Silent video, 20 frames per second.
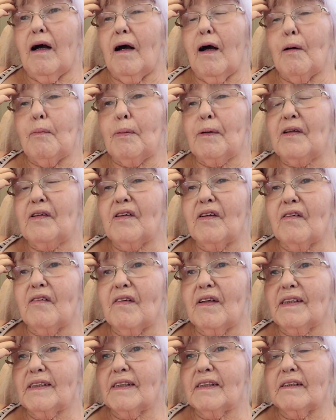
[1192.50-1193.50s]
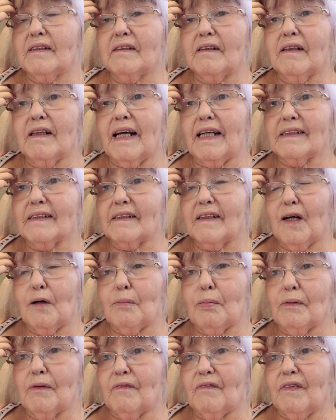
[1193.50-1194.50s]
up until this last
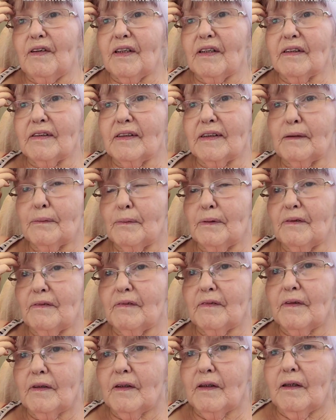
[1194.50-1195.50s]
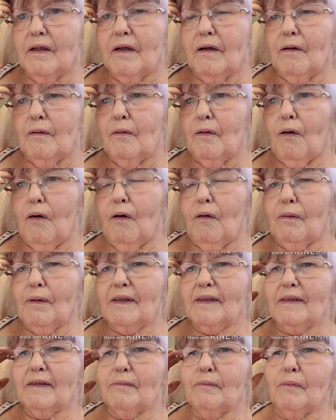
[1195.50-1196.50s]
couple of years, we've
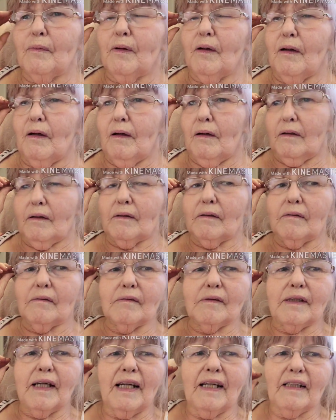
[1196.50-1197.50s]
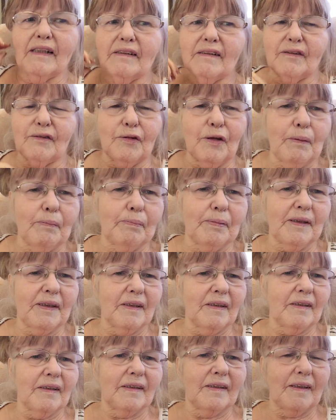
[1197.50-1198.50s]
always taken trips
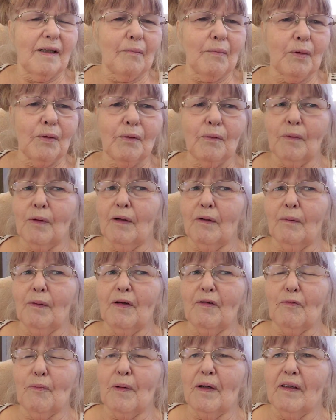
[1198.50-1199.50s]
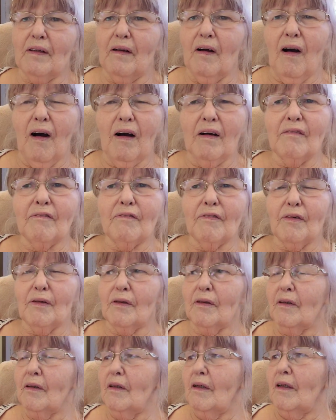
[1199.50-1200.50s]
in the summer where we've been gone for